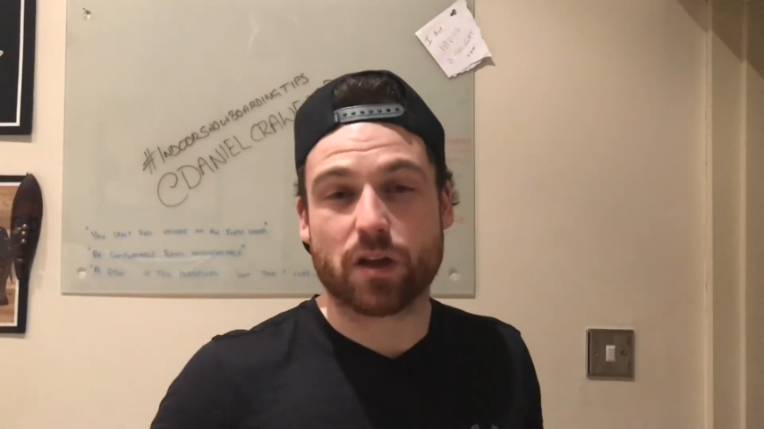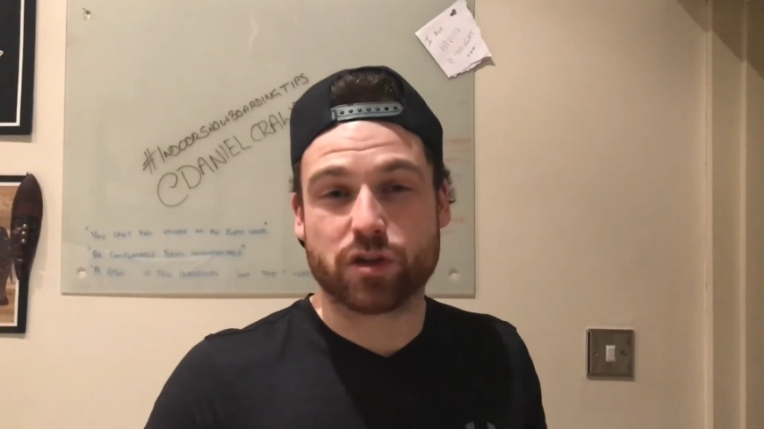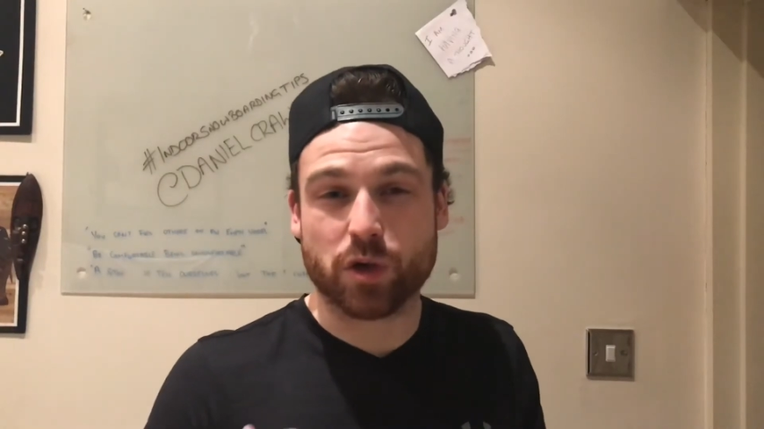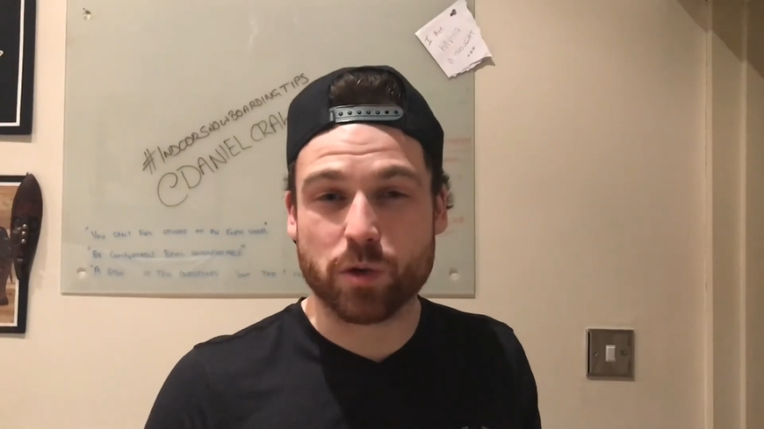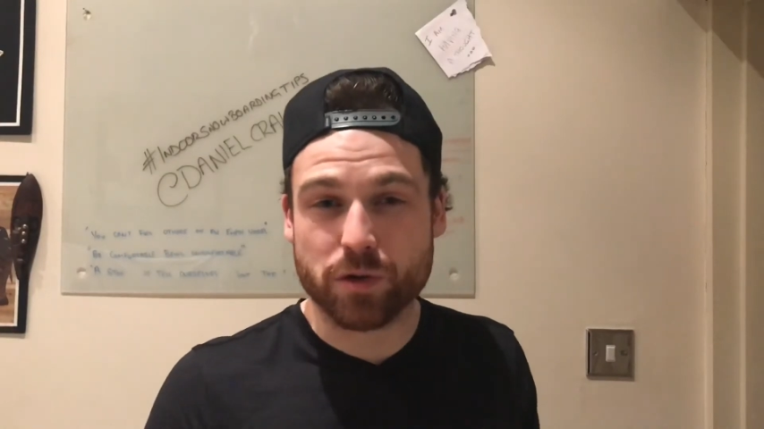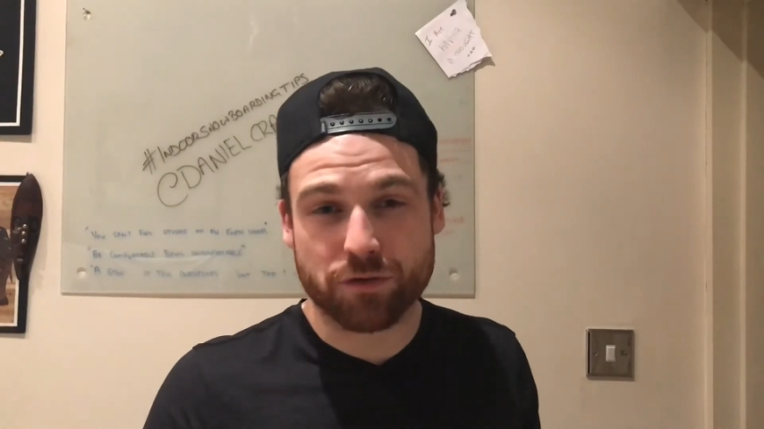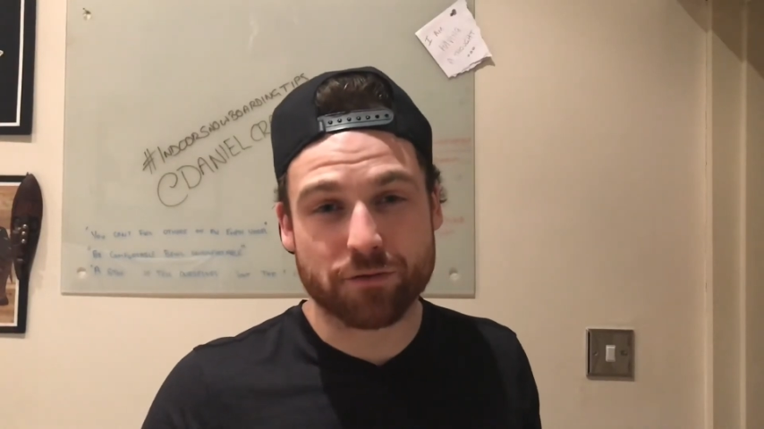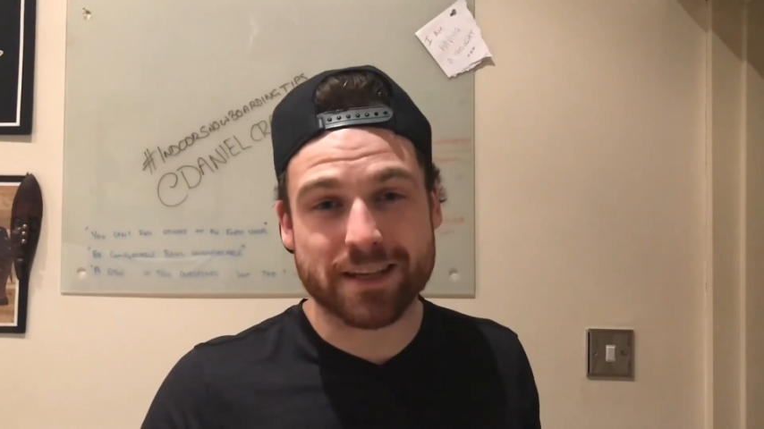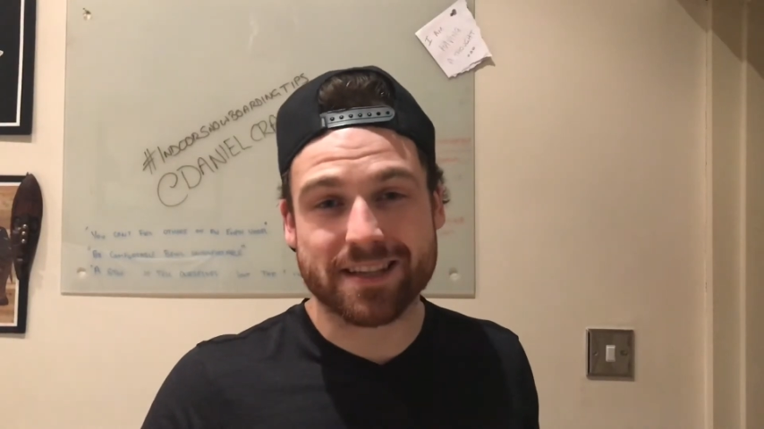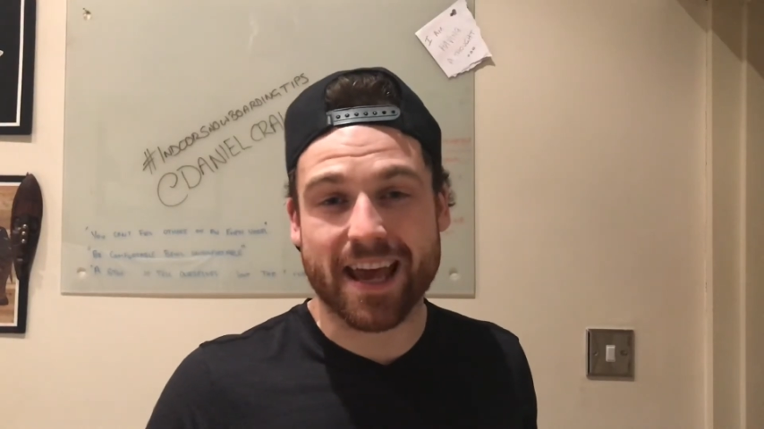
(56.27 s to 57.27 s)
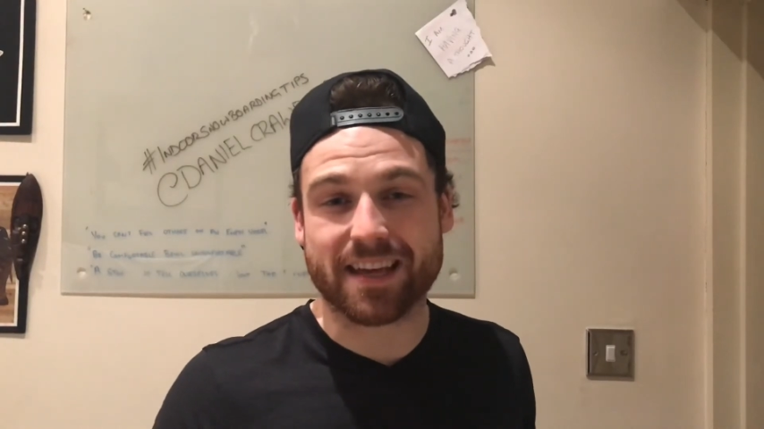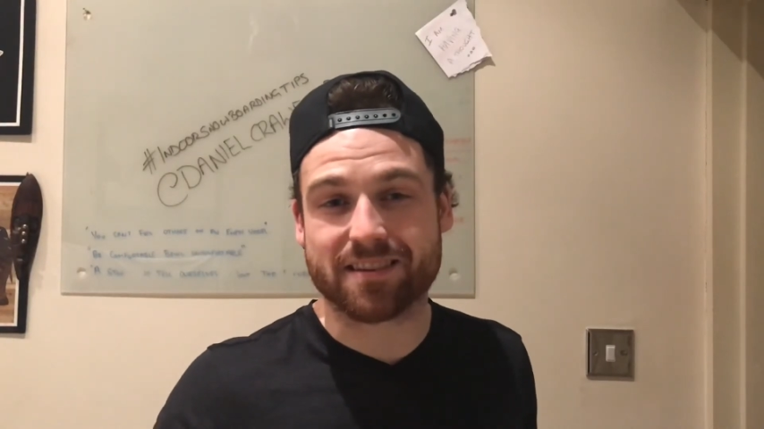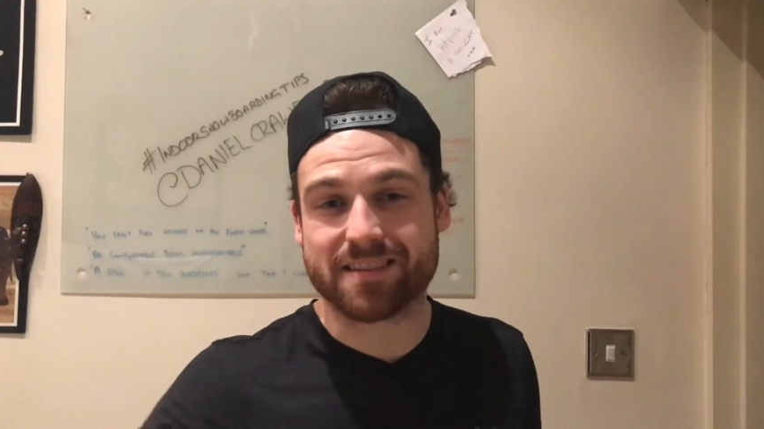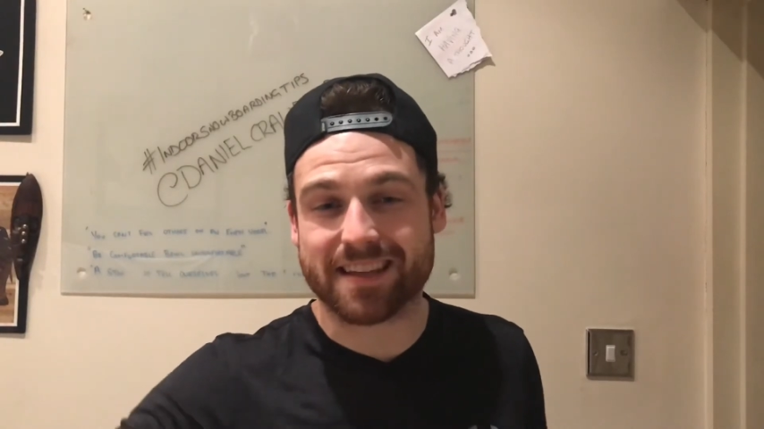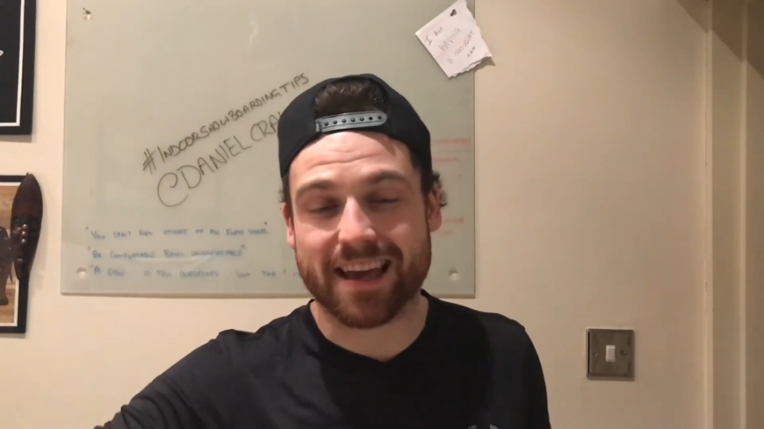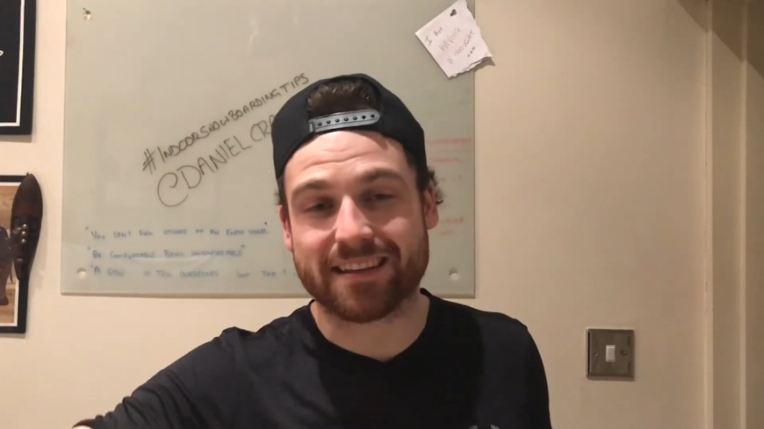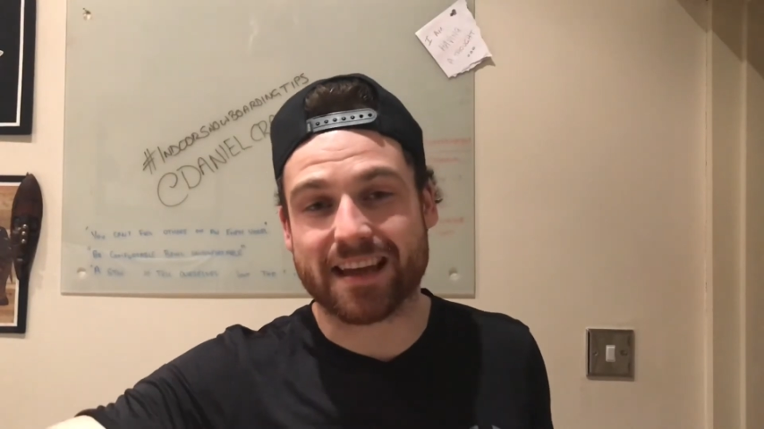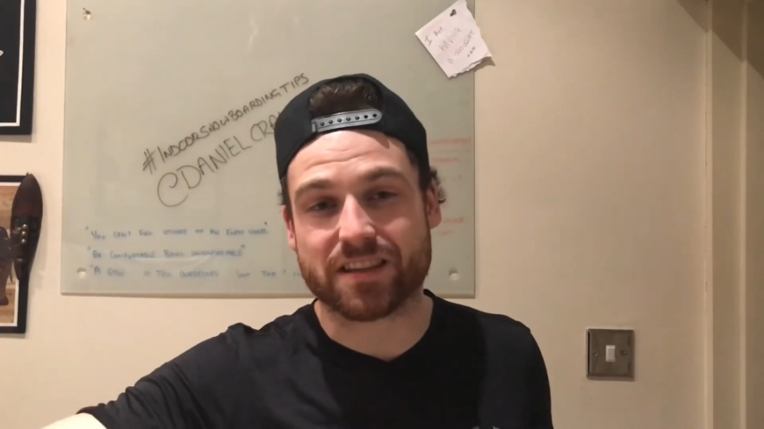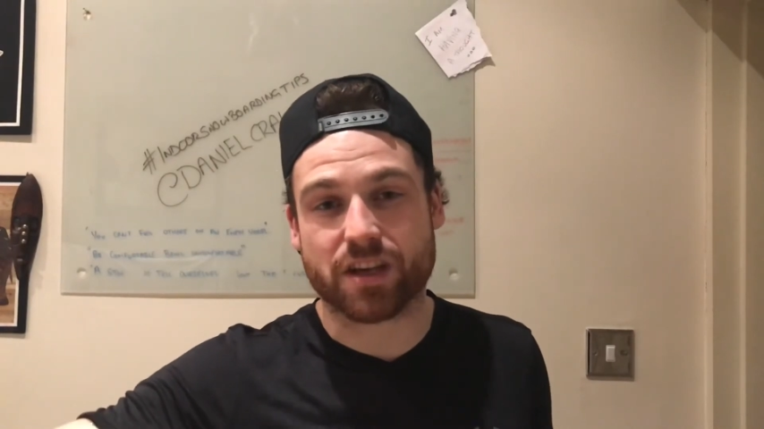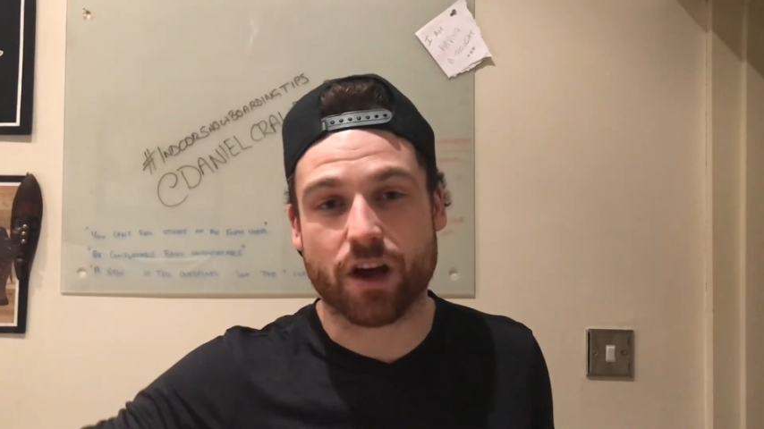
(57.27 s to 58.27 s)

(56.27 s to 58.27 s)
2 to 3 seconds getting that